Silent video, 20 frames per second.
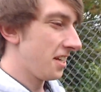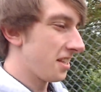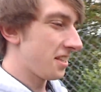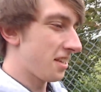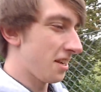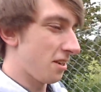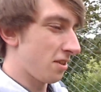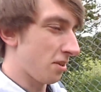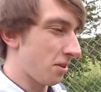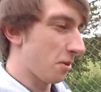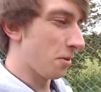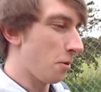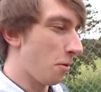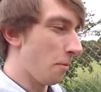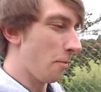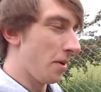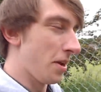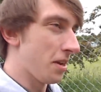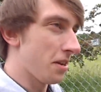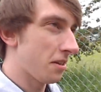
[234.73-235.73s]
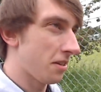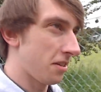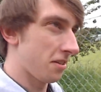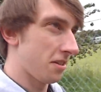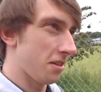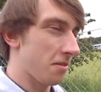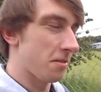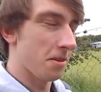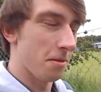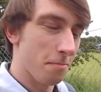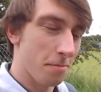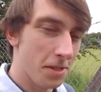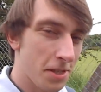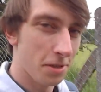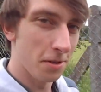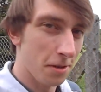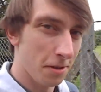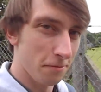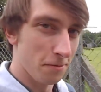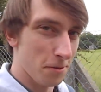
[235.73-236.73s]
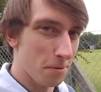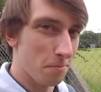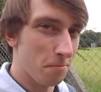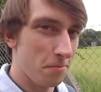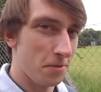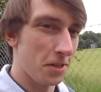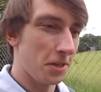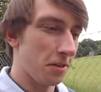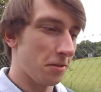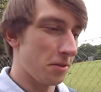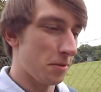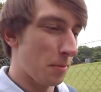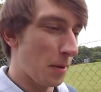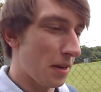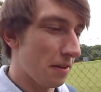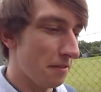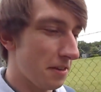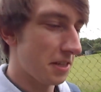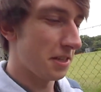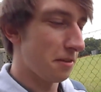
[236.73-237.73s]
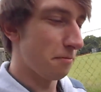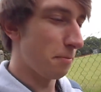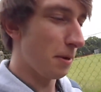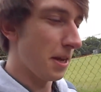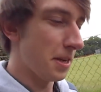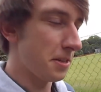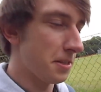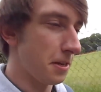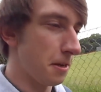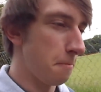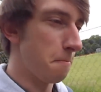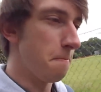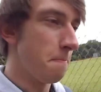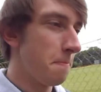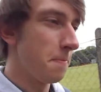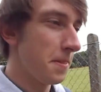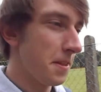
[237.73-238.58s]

the teacher caught me, so sent me to her room to go and spend the rest of playtime,